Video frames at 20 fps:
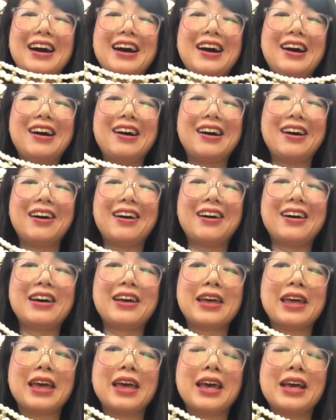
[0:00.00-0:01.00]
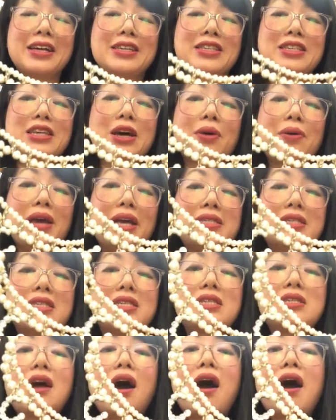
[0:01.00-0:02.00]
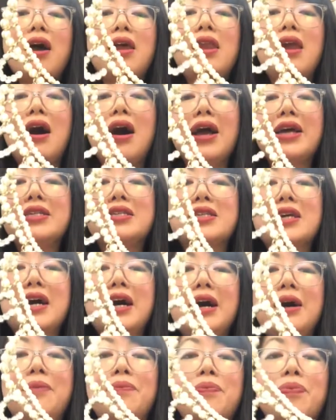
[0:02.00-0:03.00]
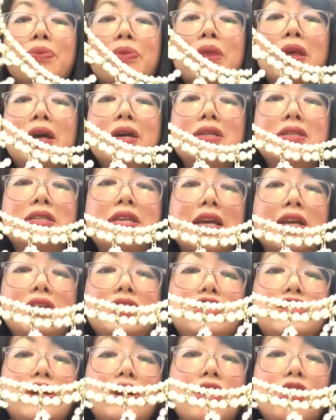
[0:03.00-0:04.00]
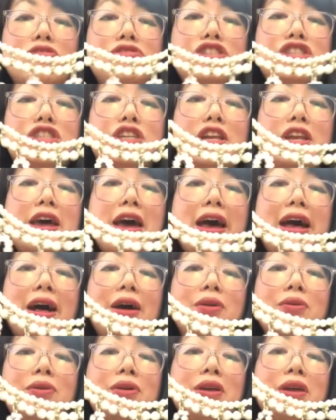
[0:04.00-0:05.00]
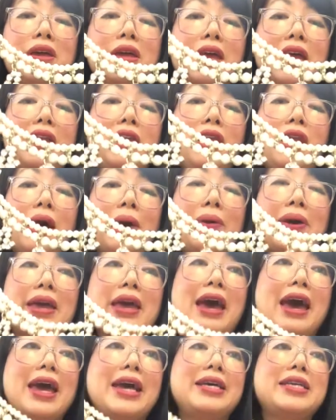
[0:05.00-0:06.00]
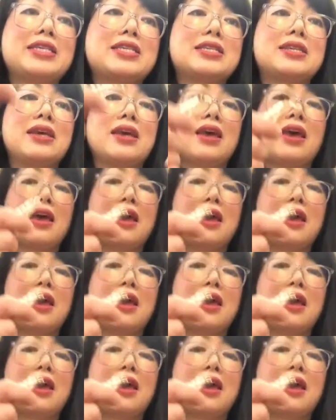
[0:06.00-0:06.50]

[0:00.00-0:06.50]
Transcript: Oh so it's a stylized um, signature of Chanel in lowercase,